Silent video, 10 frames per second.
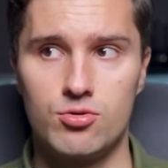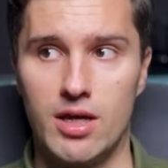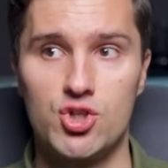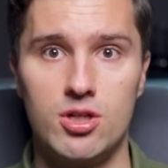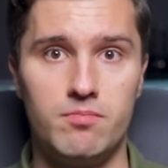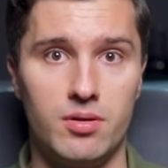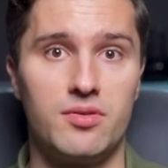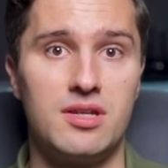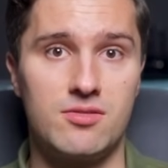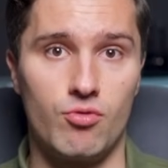to actually build
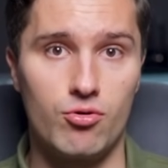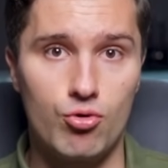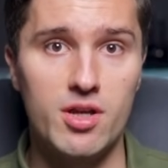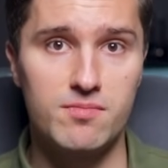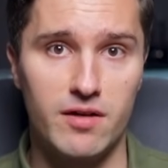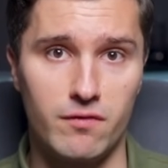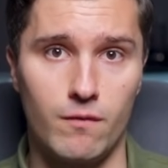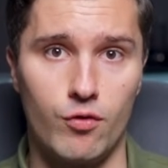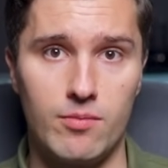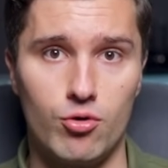these with a cross-platform
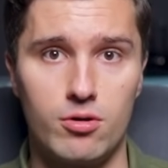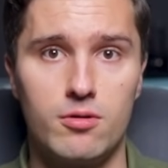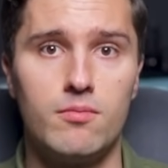framework.